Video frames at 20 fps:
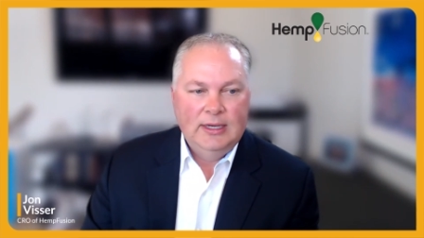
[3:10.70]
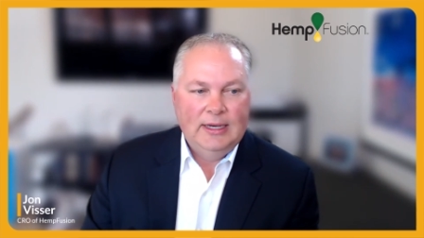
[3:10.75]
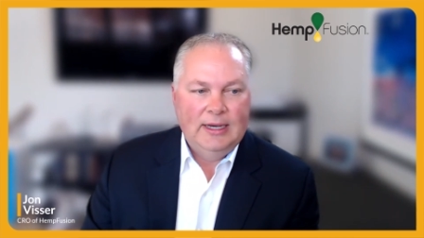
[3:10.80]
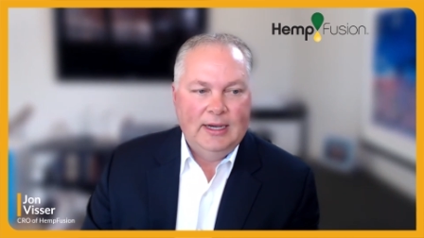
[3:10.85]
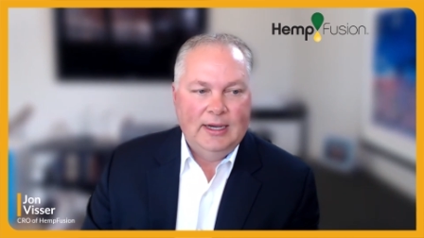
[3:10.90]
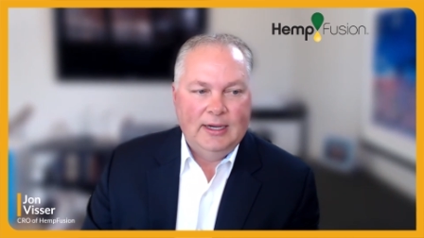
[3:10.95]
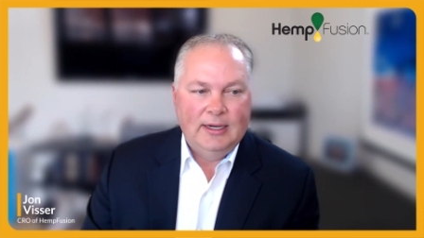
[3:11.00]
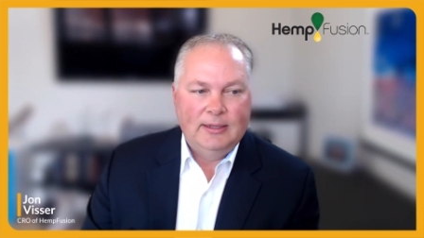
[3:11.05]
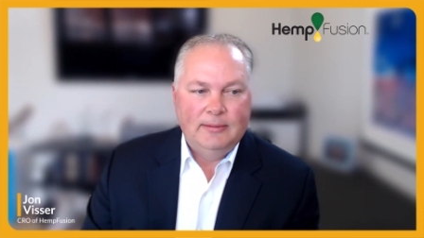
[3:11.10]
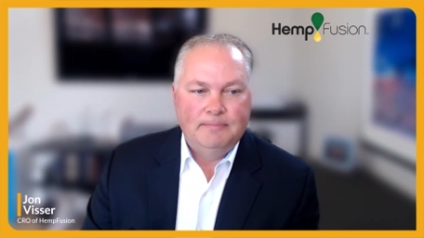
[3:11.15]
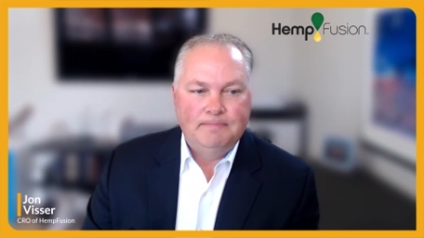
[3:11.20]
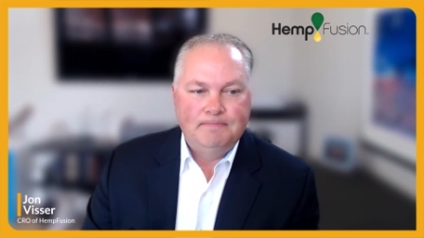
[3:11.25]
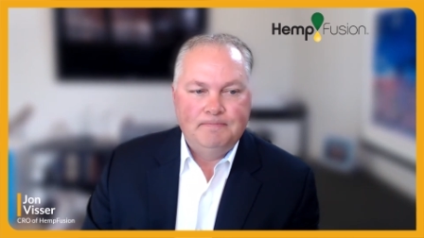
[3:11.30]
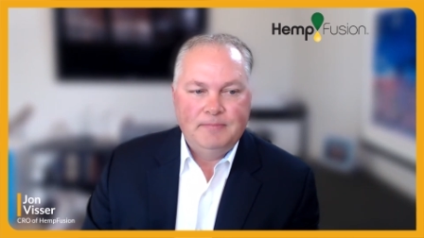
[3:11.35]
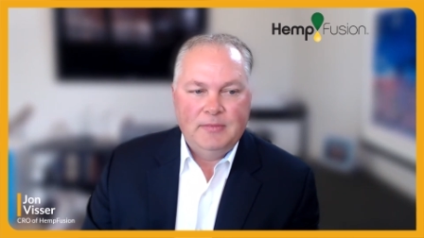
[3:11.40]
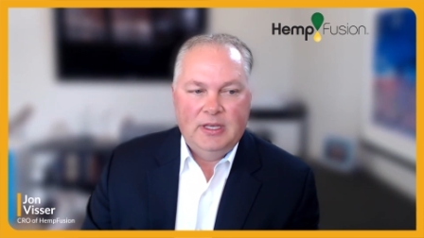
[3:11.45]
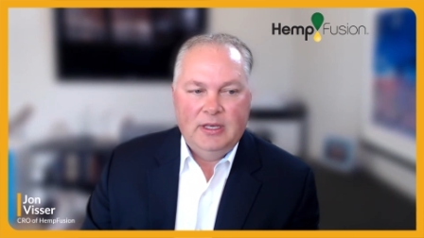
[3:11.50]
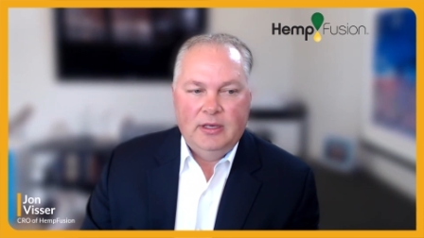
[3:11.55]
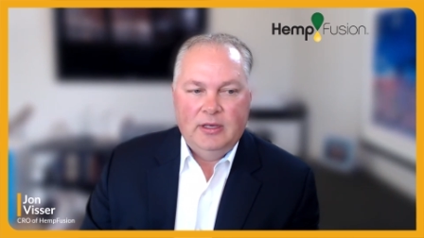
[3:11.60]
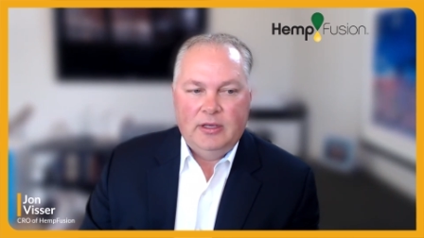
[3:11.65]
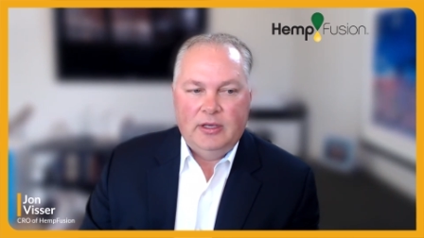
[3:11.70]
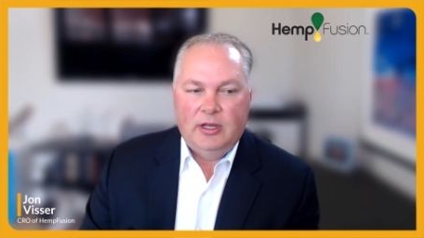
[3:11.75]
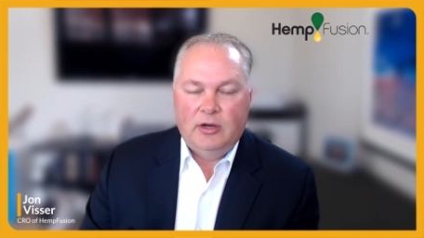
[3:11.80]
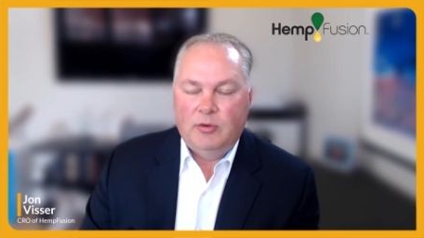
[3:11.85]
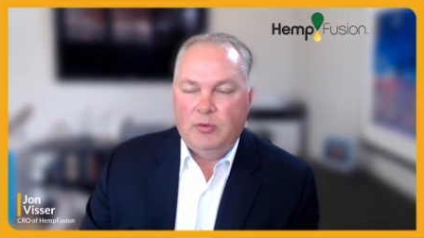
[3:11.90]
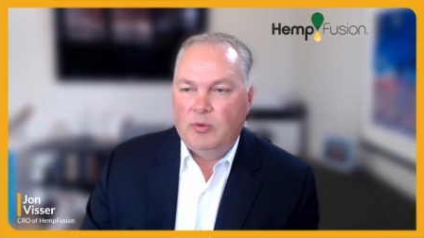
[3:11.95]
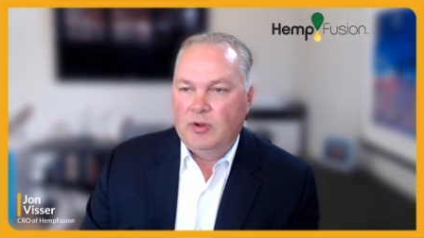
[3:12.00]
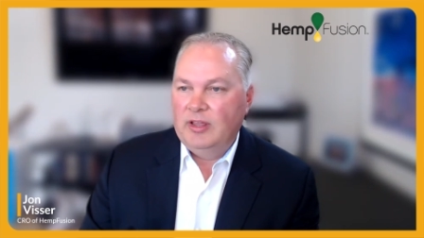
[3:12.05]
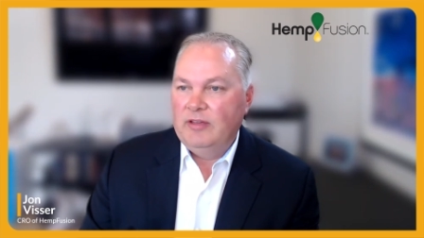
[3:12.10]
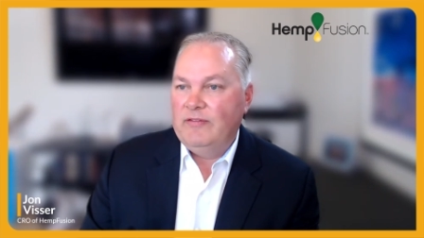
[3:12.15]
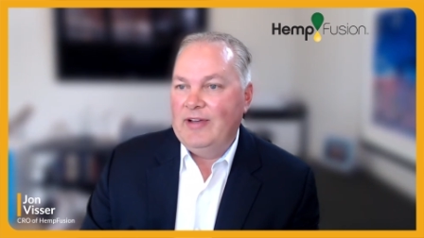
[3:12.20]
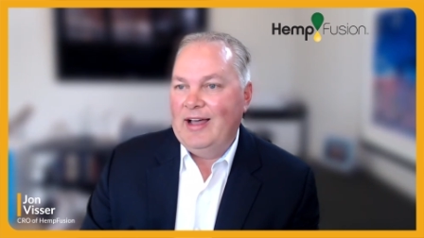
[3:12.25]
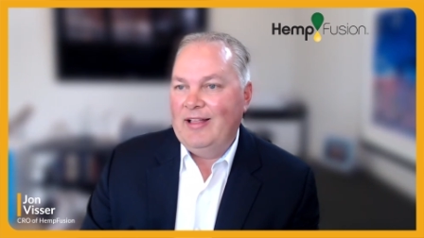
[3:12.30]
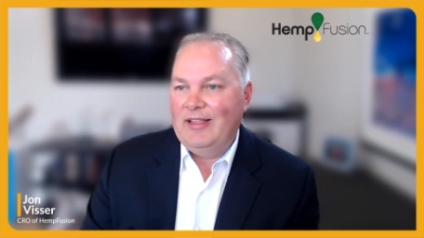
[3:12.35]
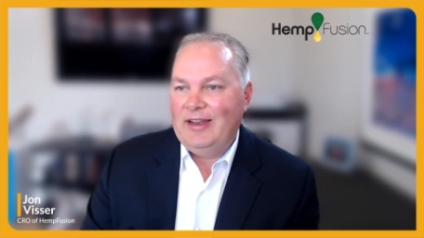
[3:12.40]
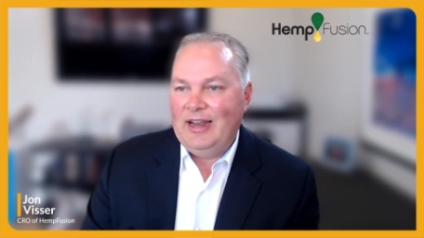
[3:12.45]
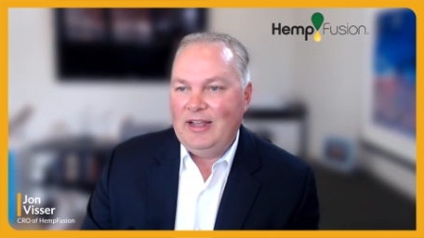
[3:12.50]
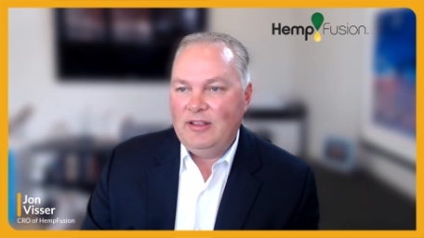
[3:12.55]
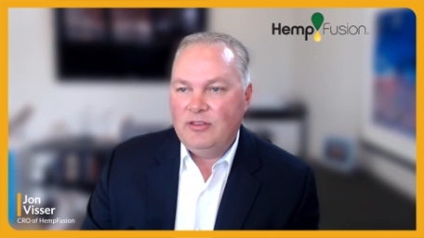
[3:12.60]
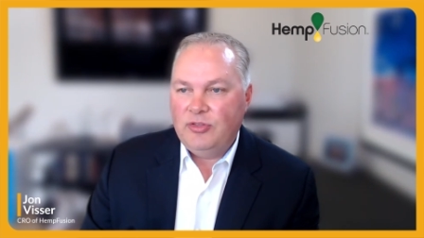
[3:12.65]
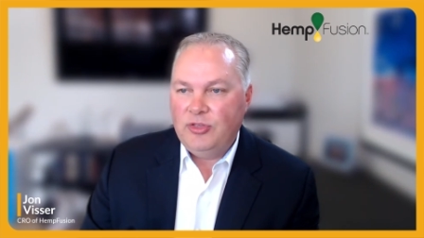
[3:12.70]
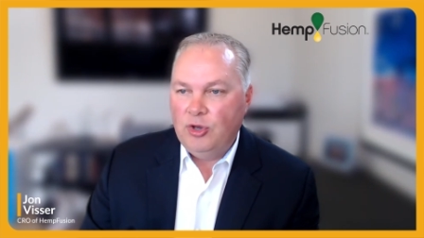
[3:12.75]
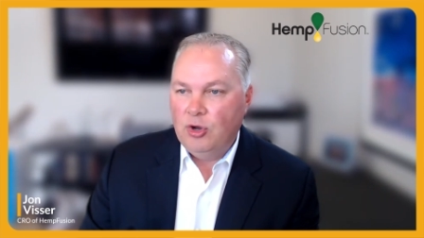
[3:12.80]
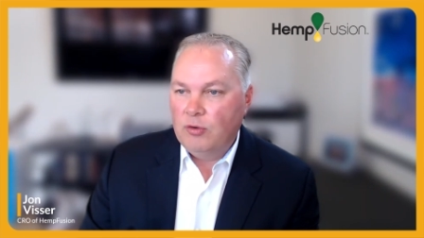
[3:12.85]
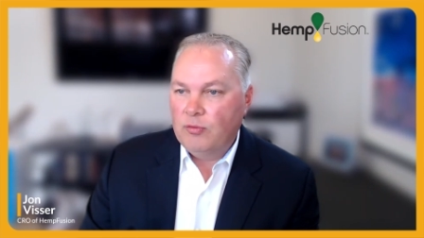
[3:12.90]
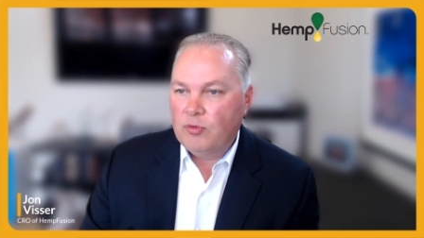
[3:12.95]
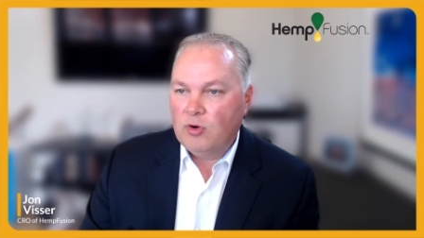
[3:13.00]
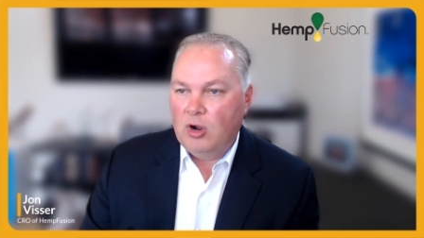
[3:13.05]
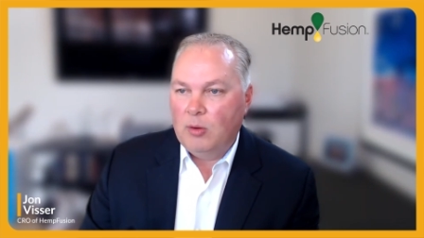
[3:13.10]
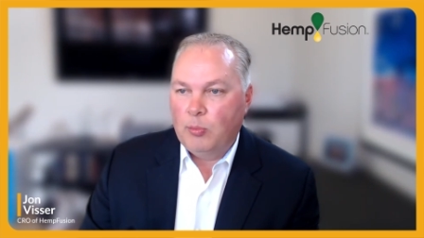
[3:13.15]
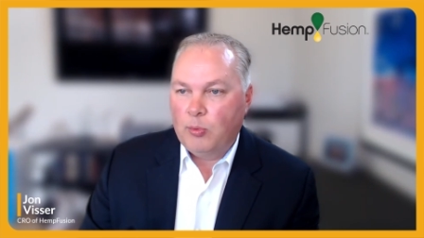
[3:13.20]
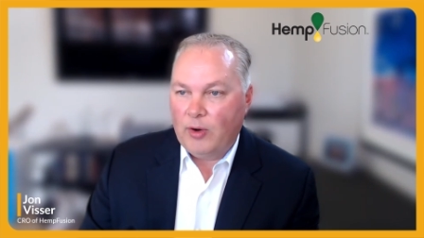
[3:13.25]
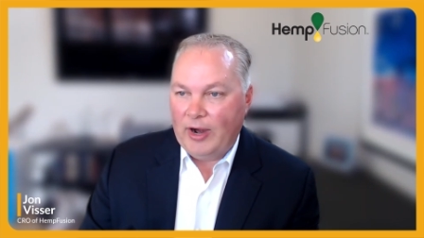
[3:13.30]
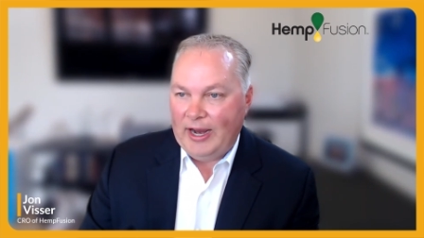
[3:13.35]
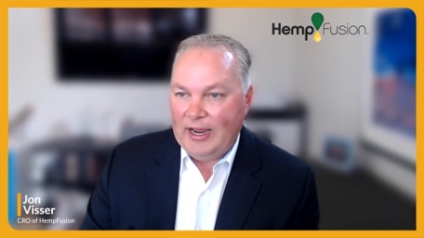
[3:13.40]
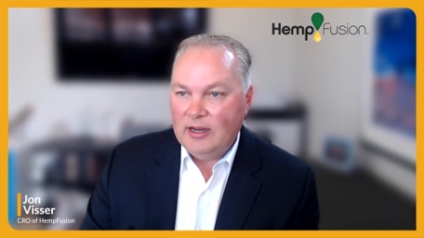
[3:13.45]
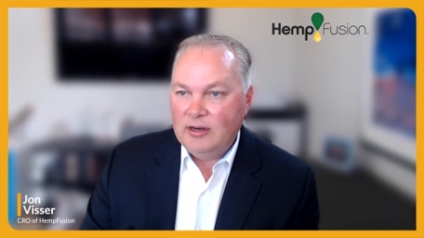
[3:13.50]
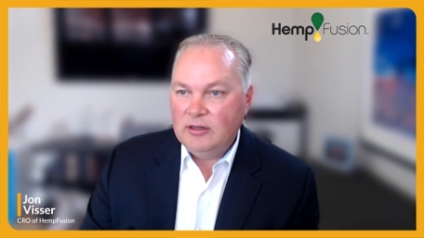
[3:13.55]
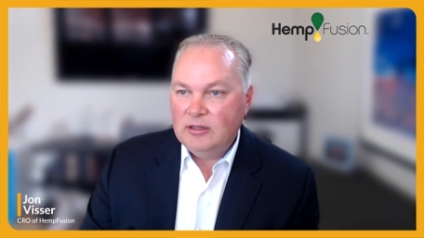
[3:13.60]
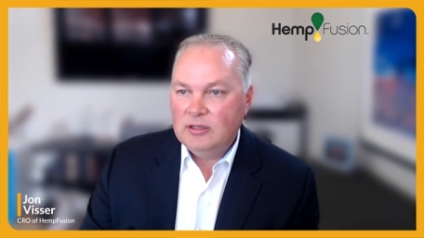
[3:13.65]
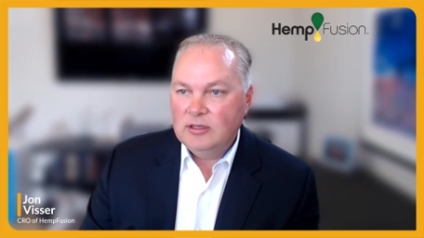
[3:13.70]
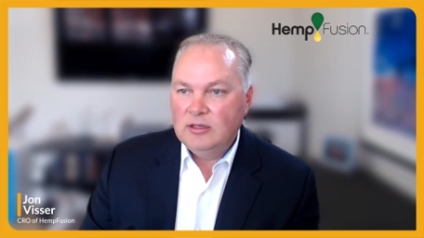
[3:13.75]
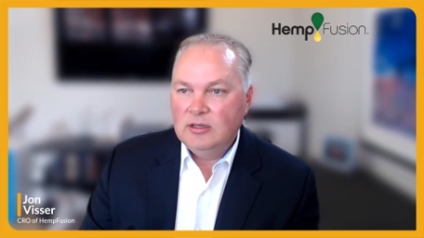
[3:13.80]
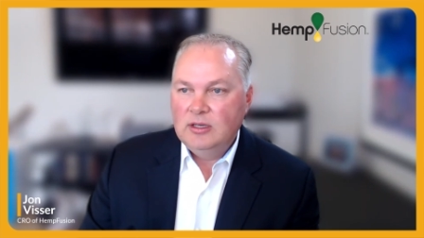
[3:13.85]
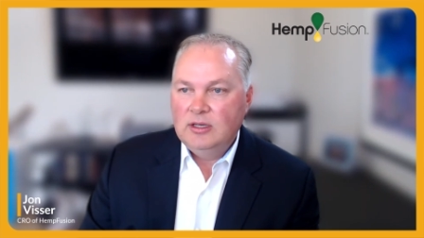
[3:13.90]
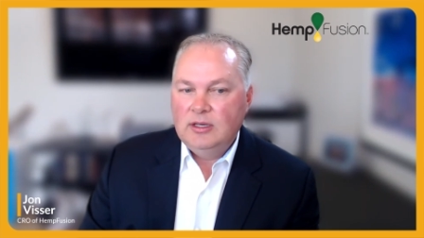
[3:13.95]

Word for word: Um, you know, it really validates the overall brand.